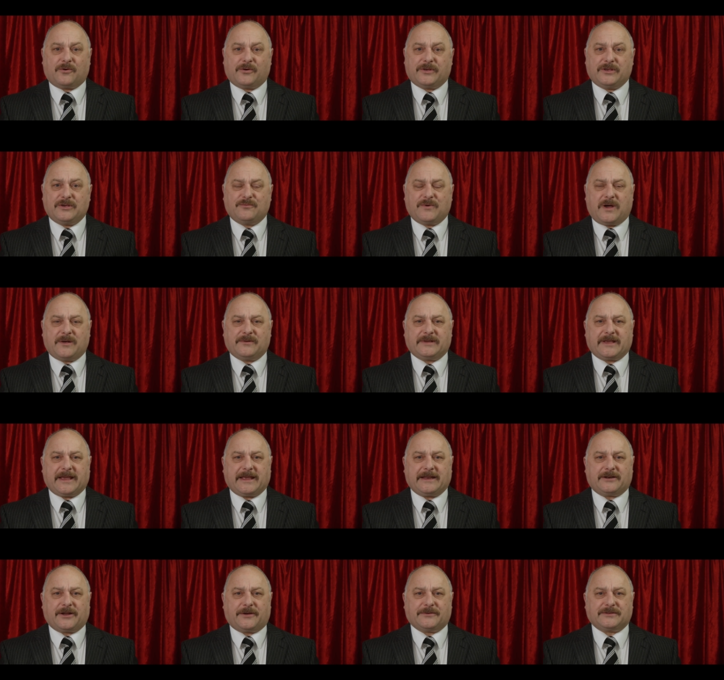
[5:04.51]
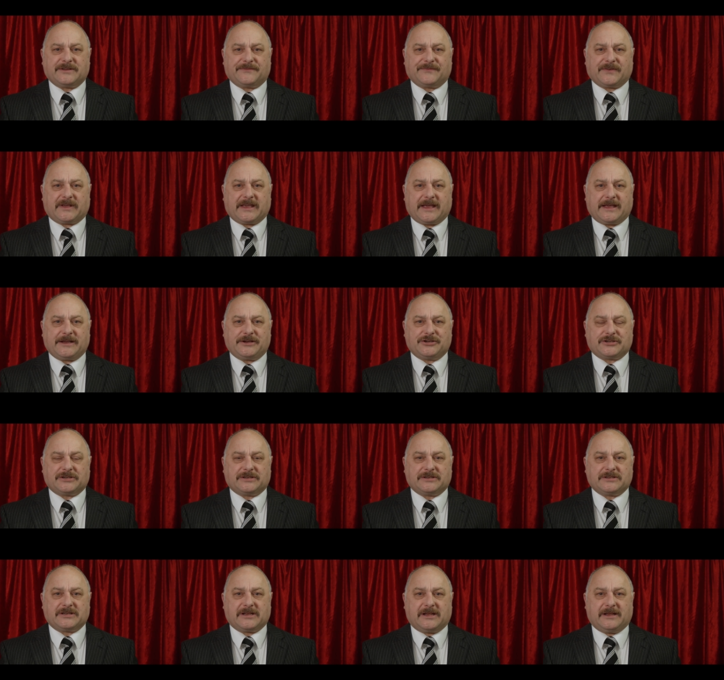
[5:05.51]
or you won't get
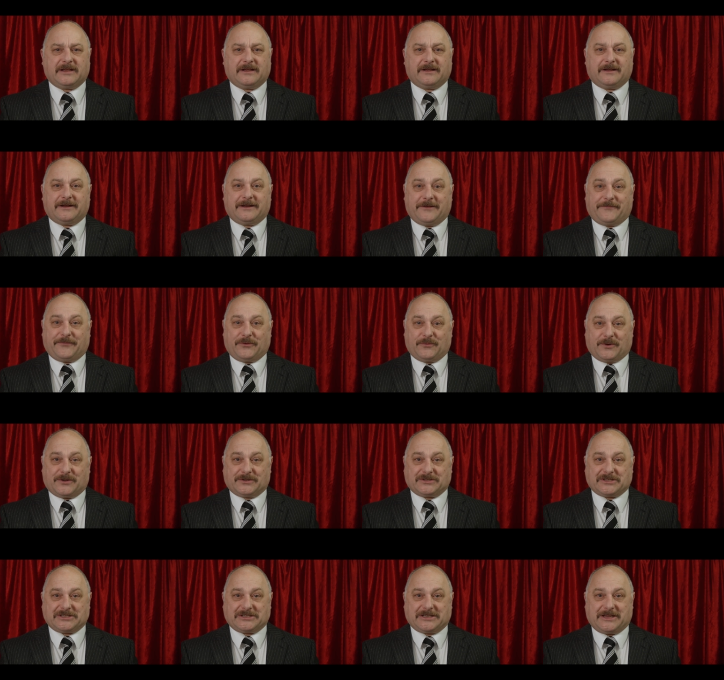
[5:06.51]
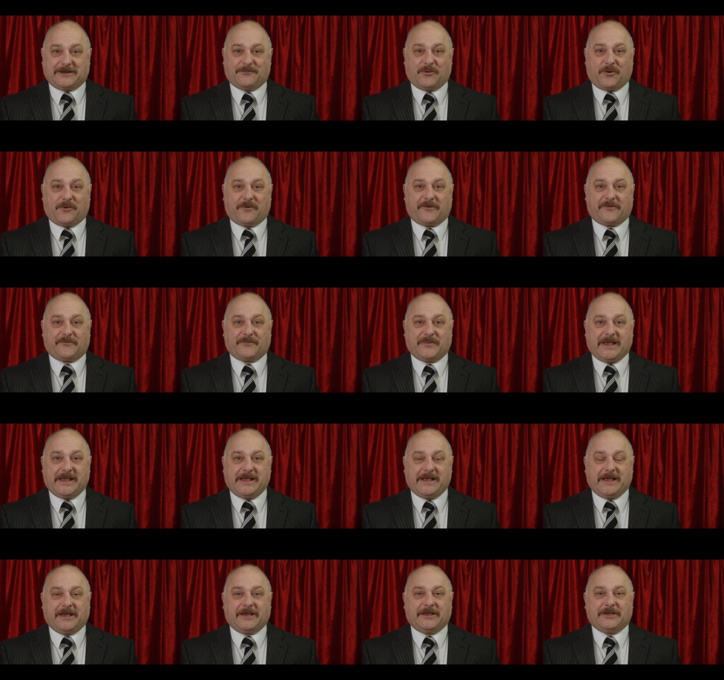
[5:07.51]
notifications. And if you want to see more of
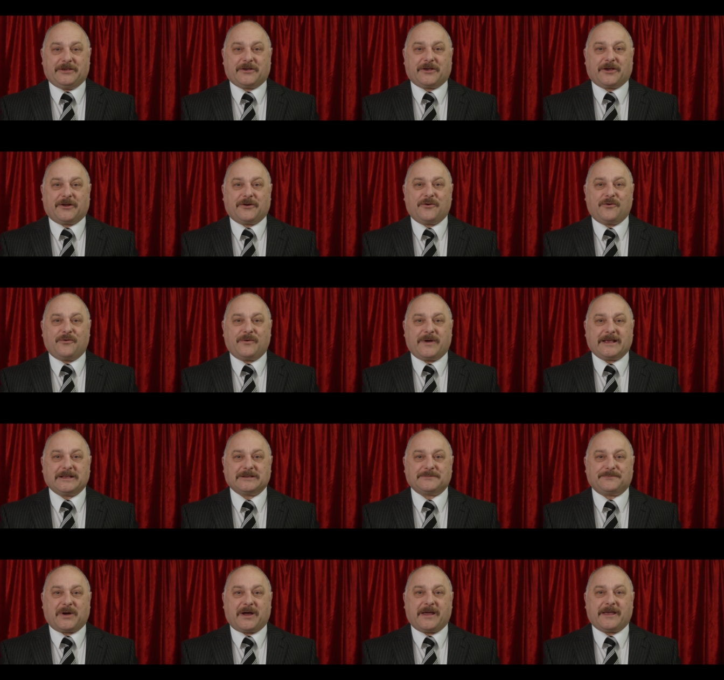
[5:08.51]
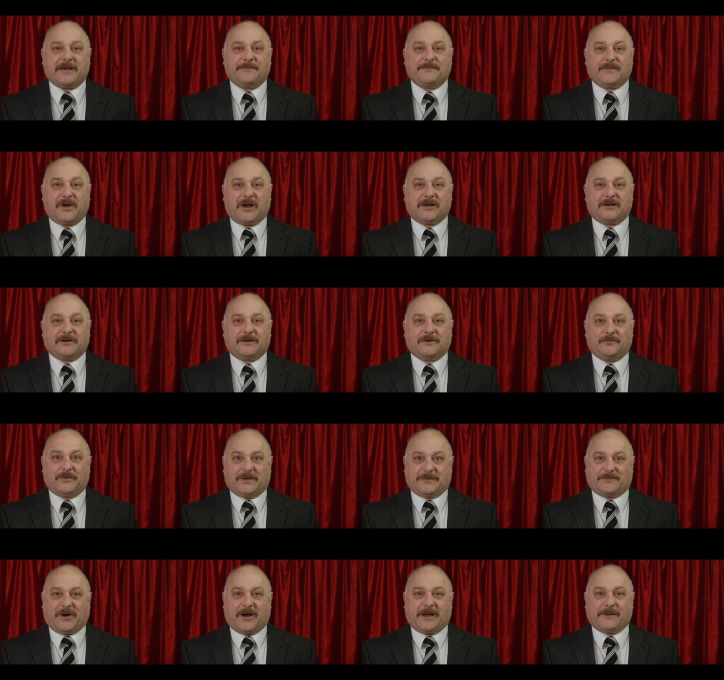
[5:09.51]
me, you can always buy a mug
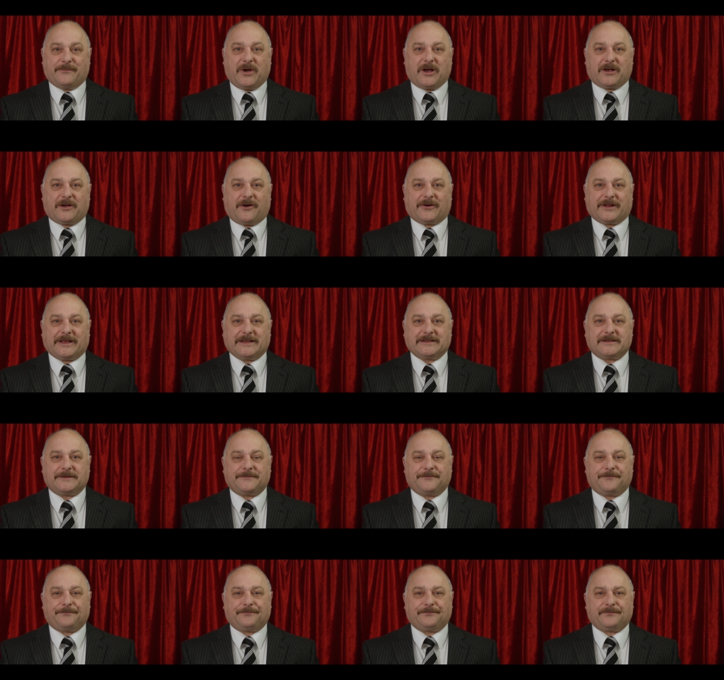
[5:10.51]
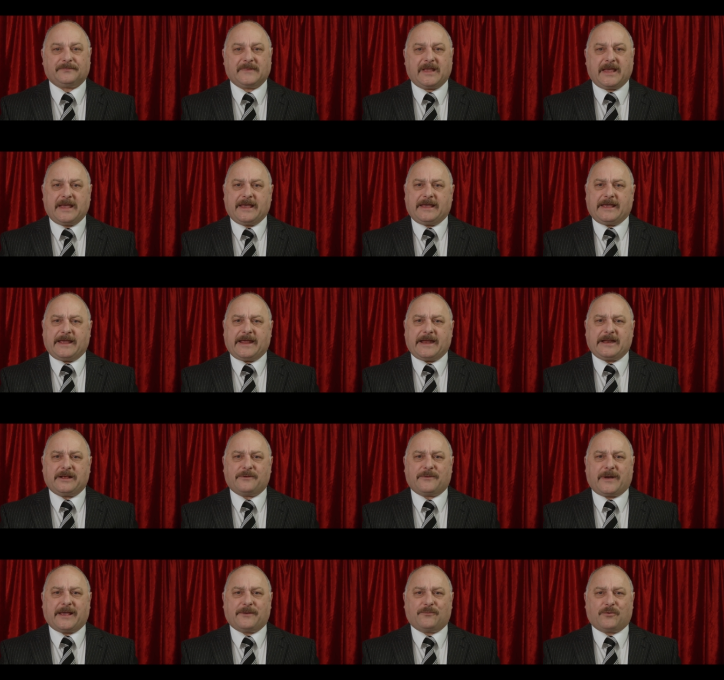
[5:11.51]
with my mug on it.
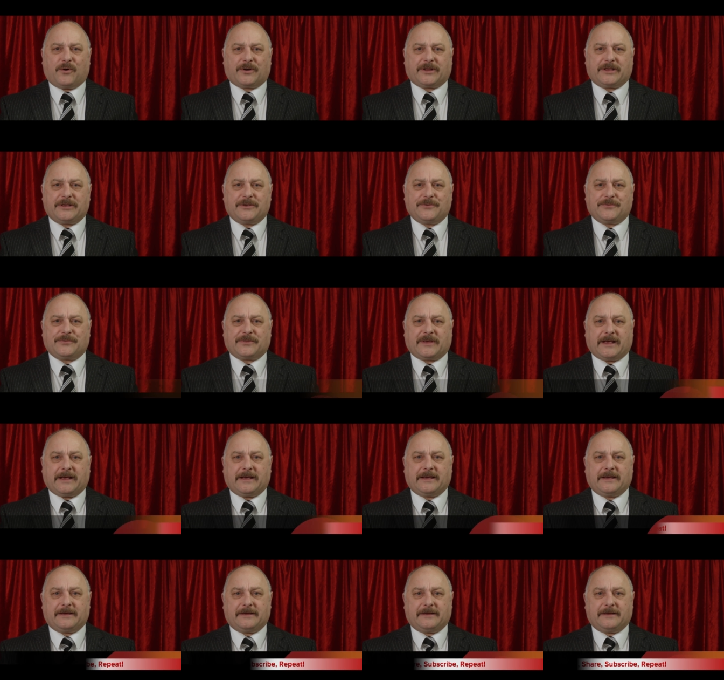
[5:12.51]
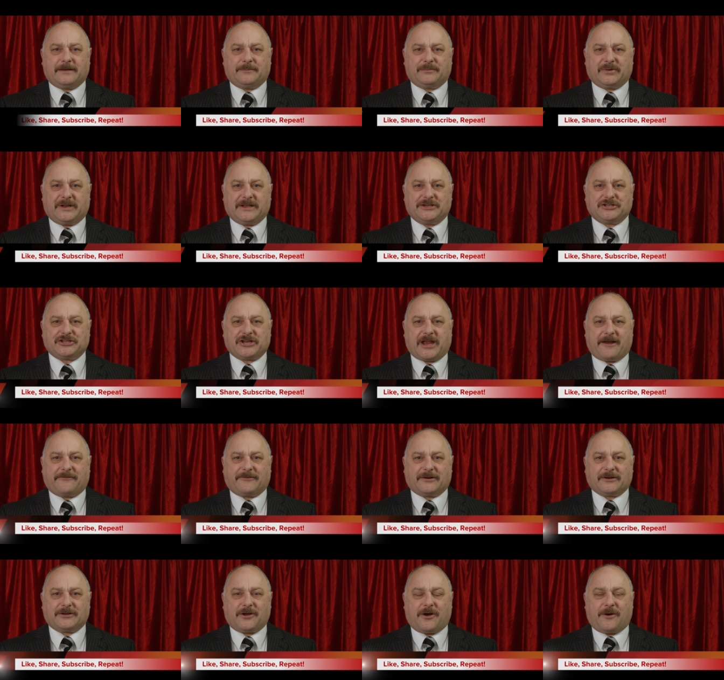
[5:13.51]
Anyway, what do you think? Please
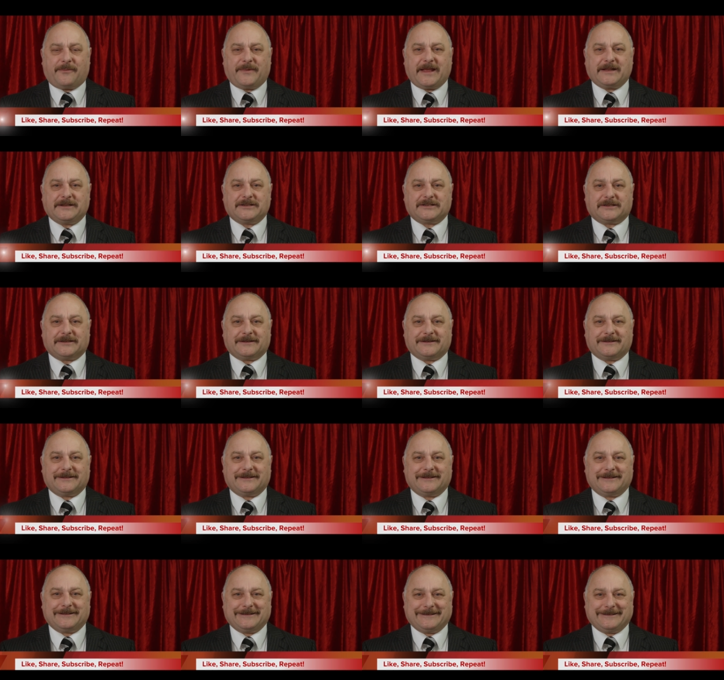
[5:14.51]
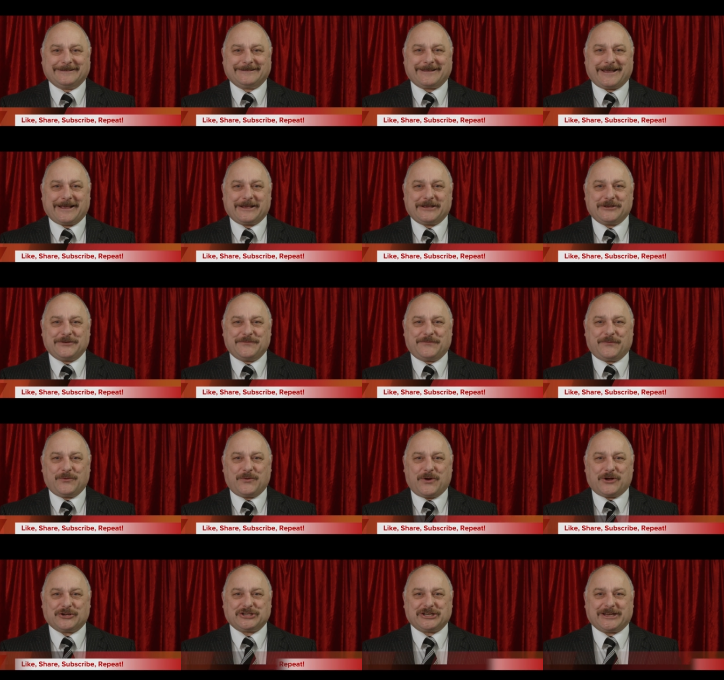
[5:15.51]
share and comment and thank you for
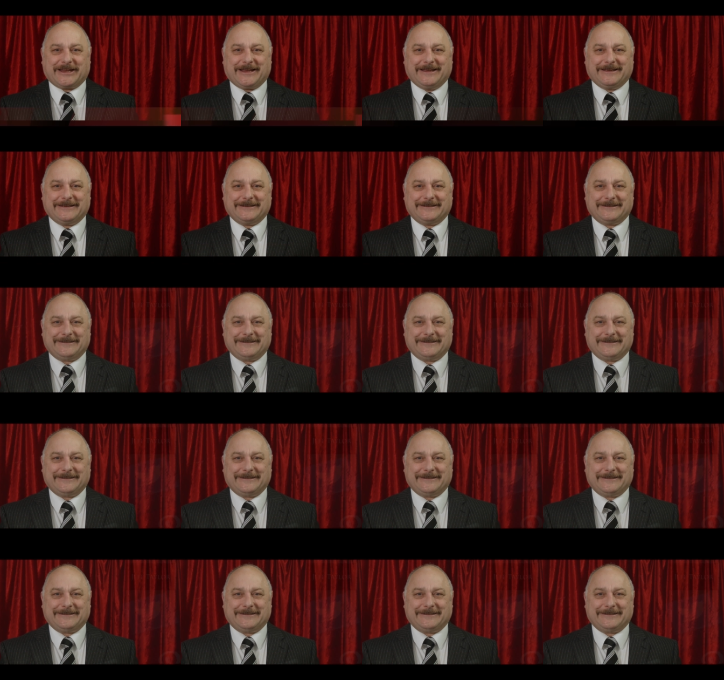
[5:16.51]
watching.